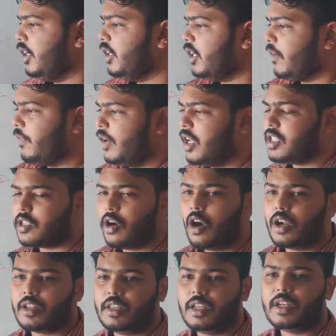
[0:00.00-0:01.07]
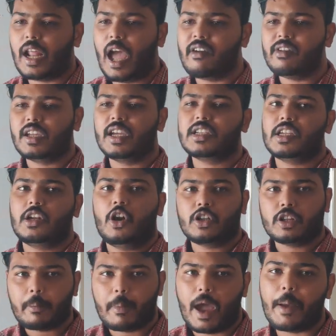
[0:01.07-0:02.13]
interface or the navigation
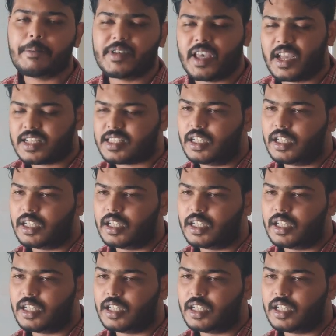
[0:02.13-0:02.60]
or the maps,